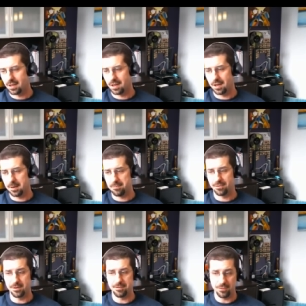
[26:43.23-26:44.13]
Um,
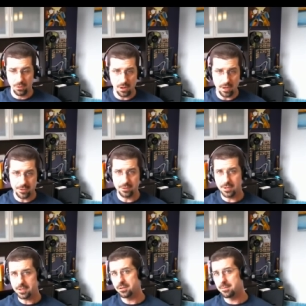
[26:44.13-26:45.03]
for a full-on
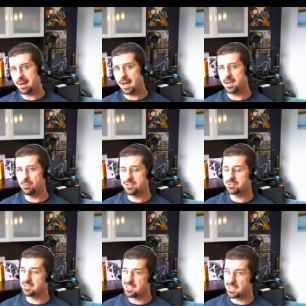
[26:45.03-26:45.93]
curriculum, I would
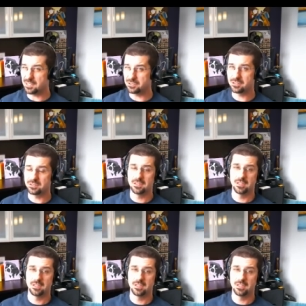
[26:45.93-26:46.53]
suggest